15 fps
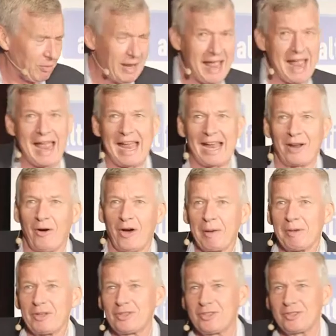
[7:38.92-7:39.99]
well, hang on, I'm
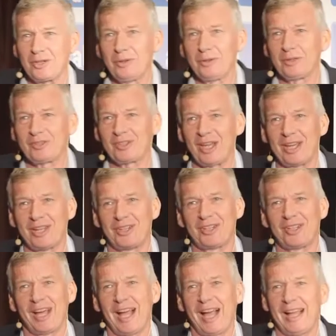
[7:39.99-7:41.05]
a school
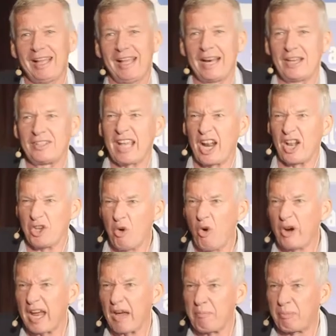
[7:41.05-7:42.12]
teacher. And he said, and you'll
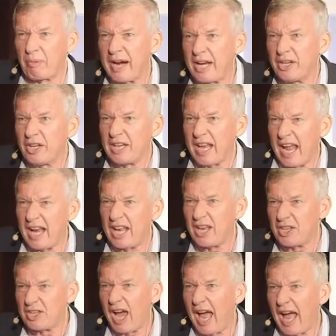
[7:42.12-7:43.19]
get pregnant any
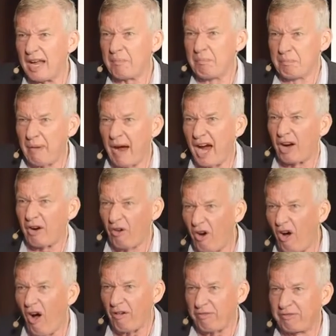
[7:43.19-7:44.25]
day. Bugger
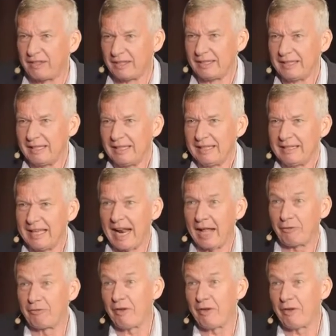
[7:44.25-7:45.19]
off. Now, that's